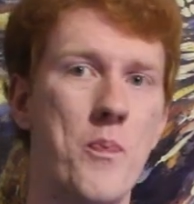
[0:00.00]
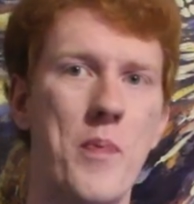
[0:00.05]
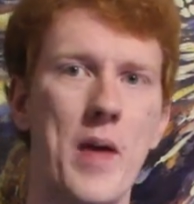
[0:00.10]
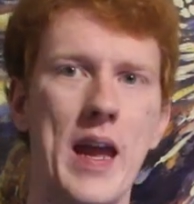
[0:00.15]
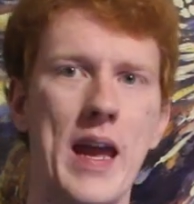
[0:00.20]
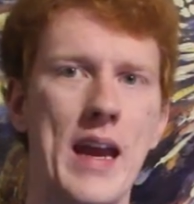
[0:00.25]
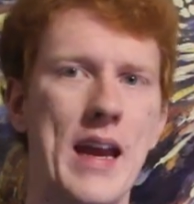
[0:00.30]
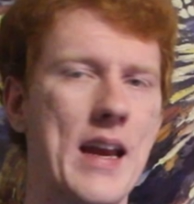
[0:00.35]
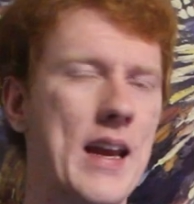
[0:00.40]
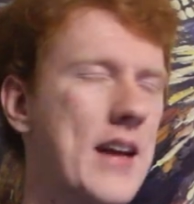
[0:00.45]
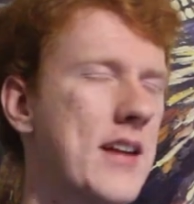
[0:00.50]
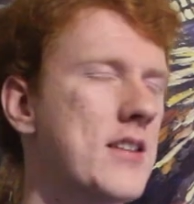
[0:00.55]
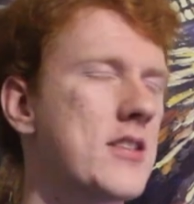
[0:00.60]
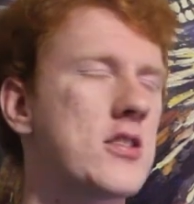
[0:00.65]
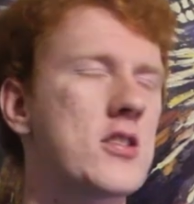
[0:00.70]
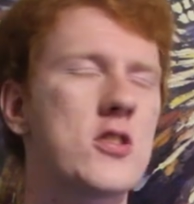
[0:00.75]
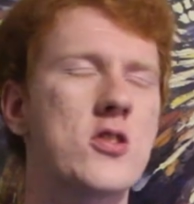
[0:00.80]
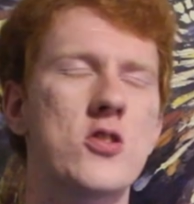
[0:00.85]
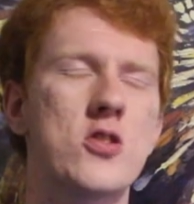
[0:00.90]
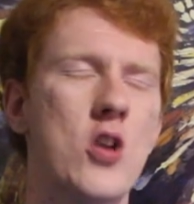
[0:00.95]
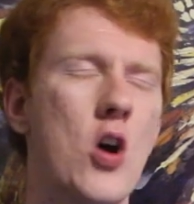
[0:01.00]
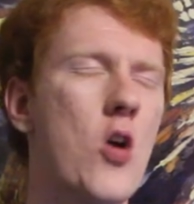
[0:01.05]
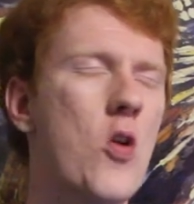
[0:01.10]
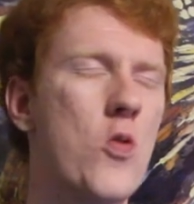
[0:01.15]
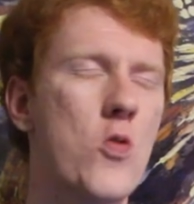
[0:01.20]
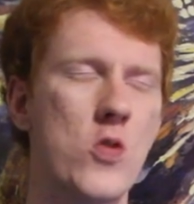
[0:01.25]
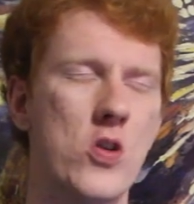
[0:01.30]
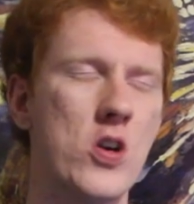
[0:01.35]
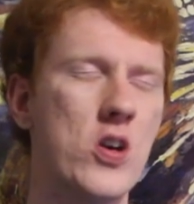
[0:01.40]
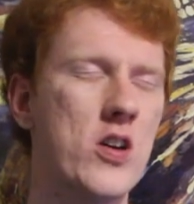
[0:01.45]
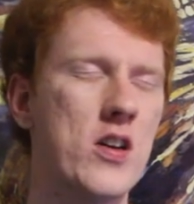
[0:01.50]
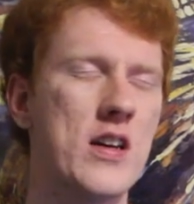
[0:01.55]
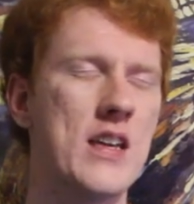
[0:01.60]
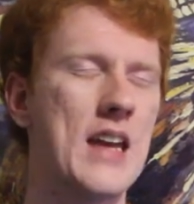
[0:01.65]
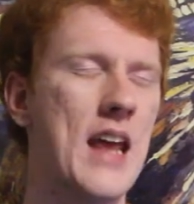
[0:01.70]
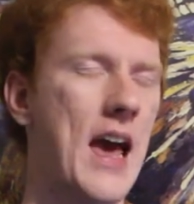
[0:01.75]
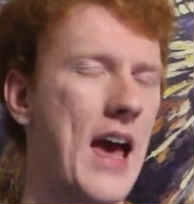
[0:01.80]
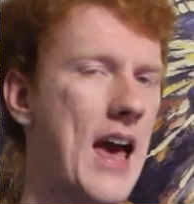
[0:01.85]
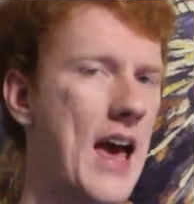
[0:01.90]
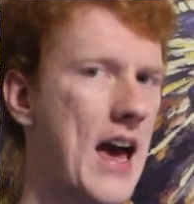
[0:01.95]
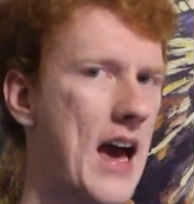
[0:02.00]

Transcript: big, so good.